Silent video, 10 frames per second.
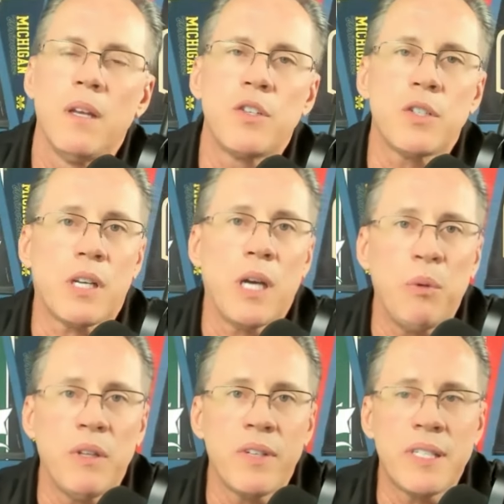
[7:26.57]
Just a
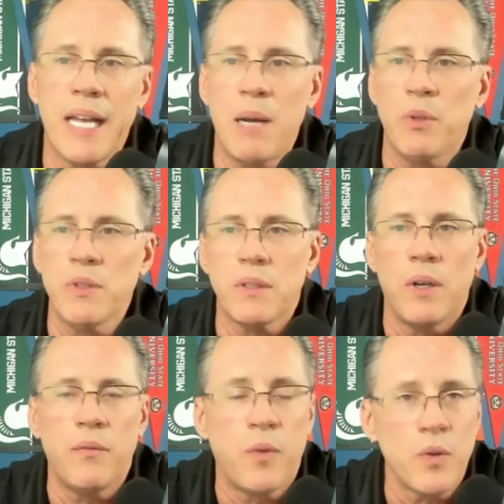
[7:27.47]
couple of examples
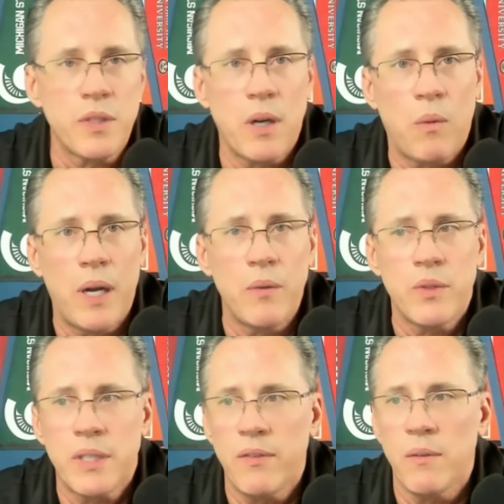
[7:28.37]
uh, four star wide
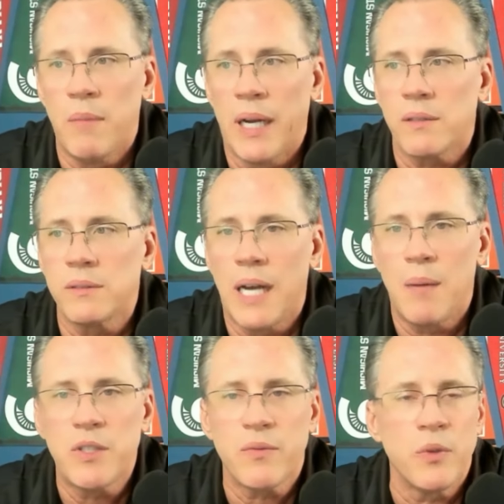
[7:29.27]
receiver Michael
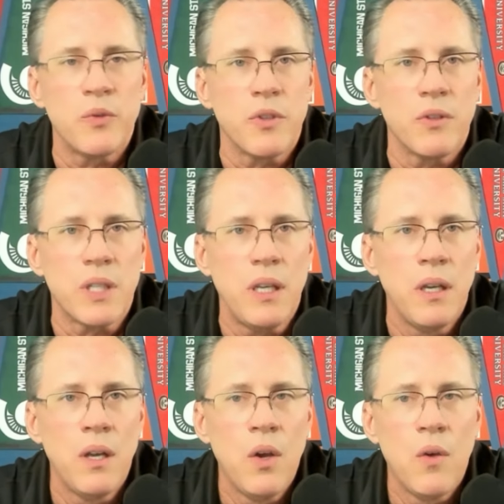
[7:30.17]
Thomas from New Jersey,
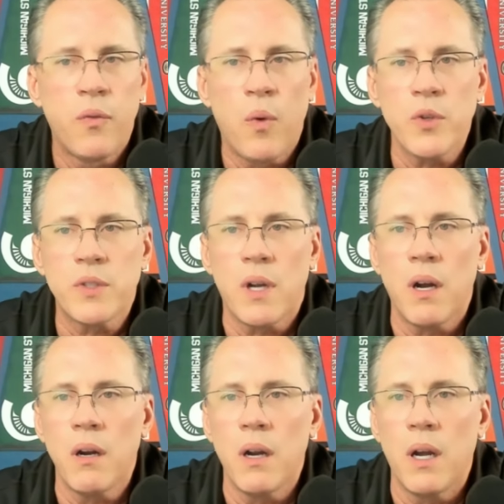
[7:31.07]
four
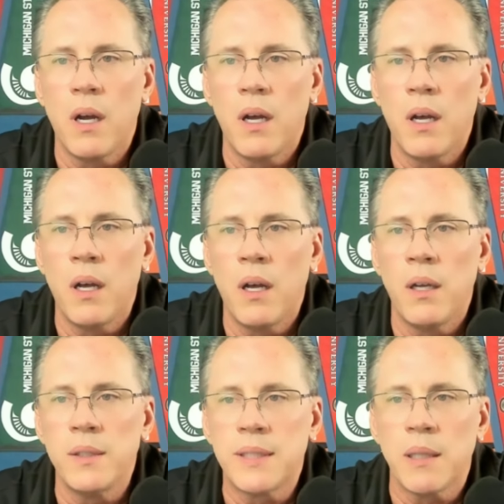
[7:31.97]
star
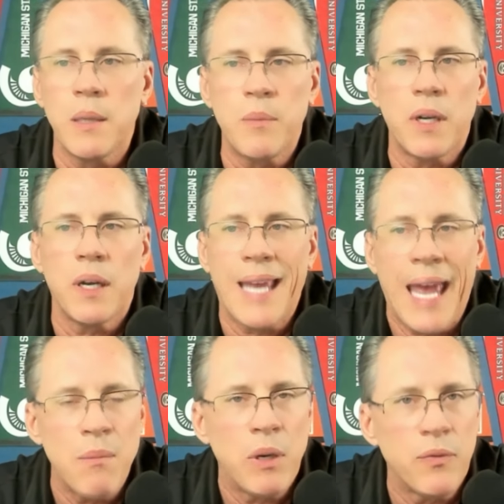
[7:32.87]
uh, Taliba
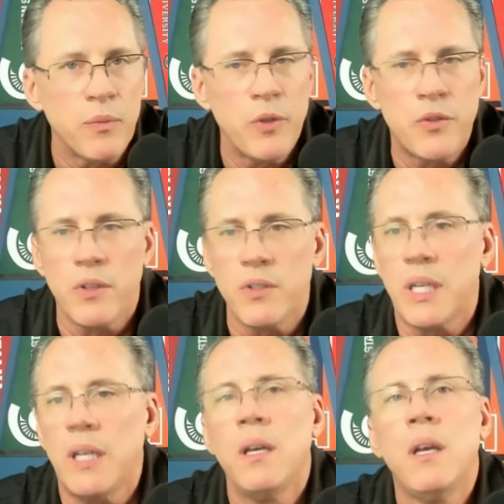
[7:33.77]
Kaba from New
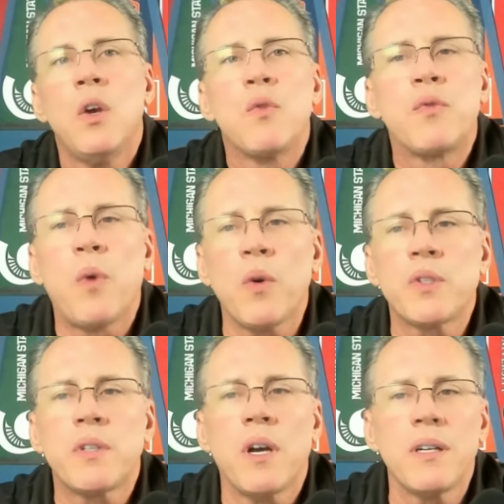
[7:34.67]
Jersey four
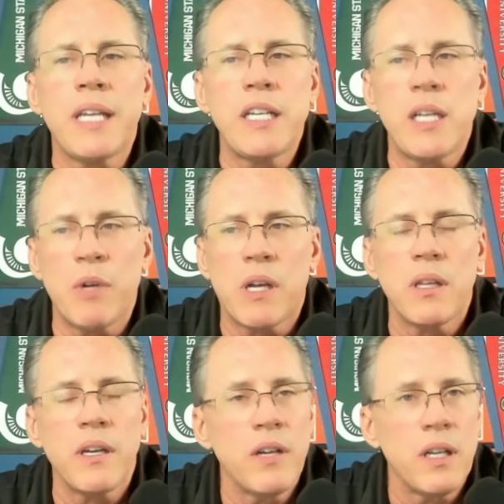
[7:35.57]
star DJ
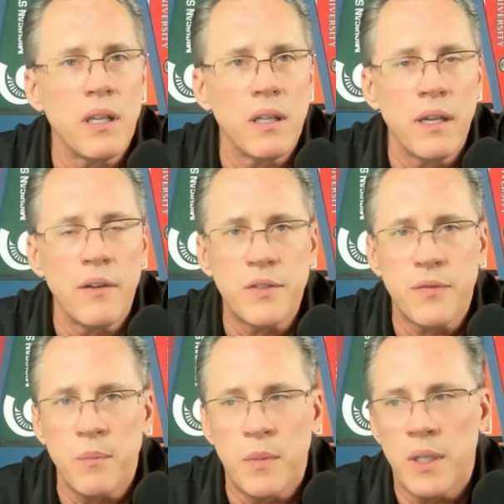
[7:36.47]
McClary. Larry's
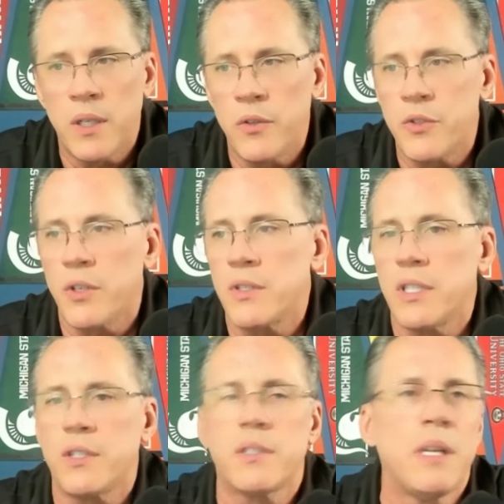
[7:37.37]
from uh, New
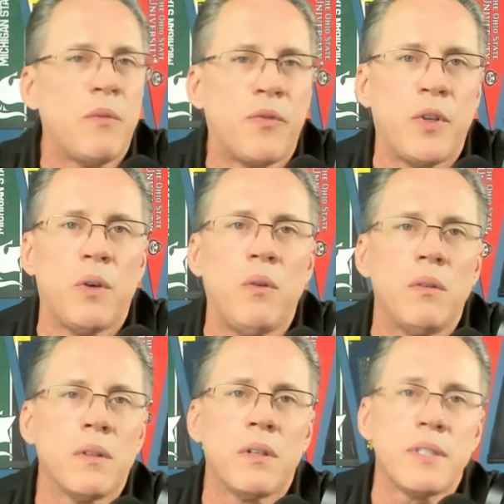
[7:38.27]
Jersey, just name a
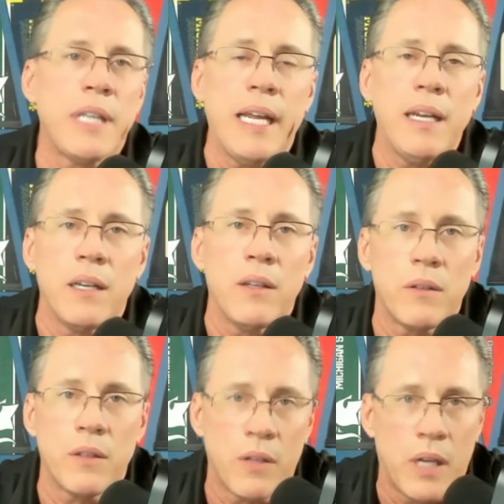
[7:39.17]
few that are staying and
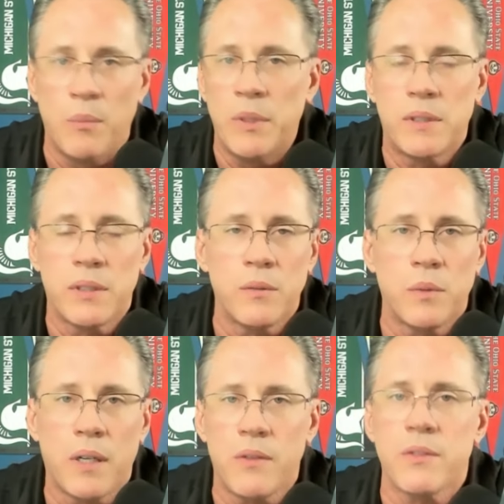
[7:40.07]
they're, they're coming to
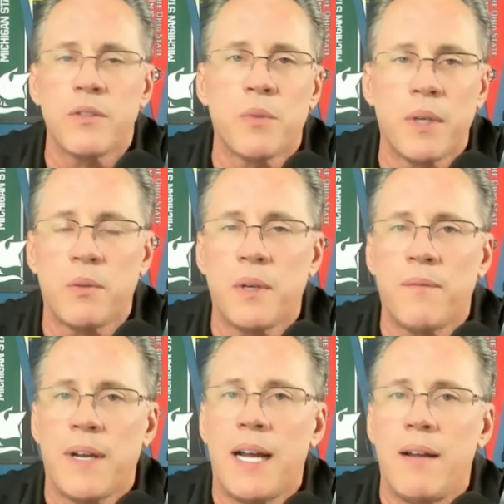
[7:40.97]
Rutgers in
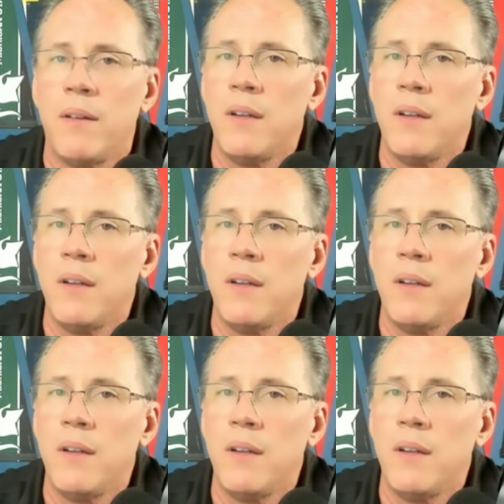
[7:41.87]
2025.